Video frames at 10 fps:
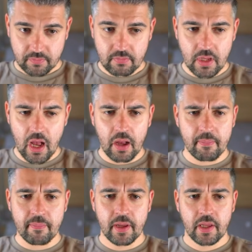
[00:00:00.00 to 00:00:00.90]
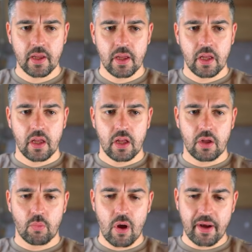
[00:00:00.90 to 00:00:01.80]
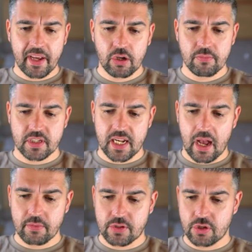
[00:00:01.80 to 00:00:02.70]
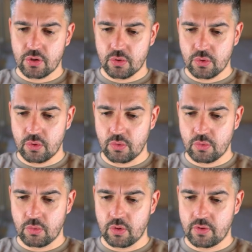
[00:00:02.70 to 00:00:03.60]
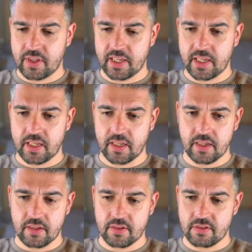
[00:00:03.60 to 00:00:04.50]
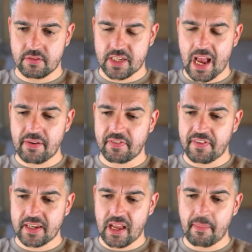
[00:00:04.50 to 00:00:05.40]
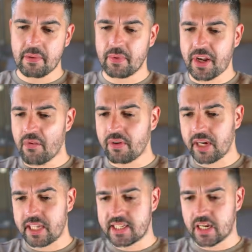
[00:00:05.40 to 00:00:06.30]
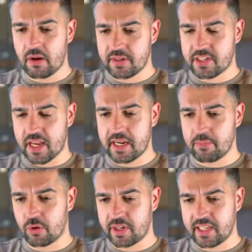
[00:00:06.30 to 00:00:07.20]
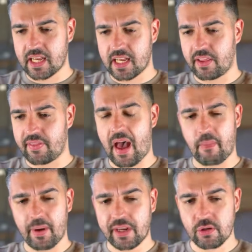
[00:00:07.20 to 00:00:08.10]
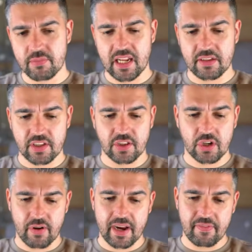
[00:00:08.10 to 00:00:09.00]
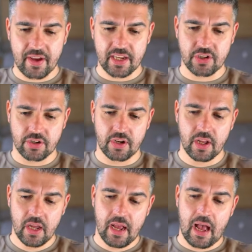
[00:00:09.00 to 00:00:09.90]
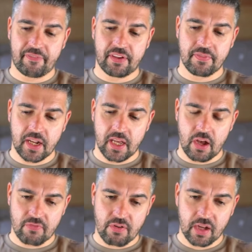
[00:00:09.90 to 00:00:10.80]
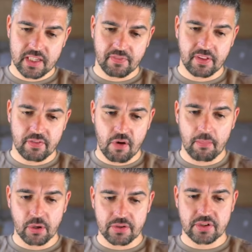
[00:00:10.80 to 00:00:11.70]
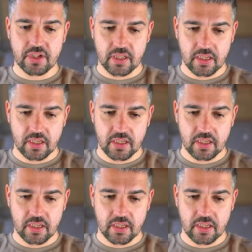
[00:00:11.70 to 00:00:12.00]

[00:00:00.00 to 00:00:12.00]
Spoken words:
When it comes down to the sound effect, I mean, we don't really need to go into any more detail than that. When it comes down to the creative agent, I've given it a relatively robust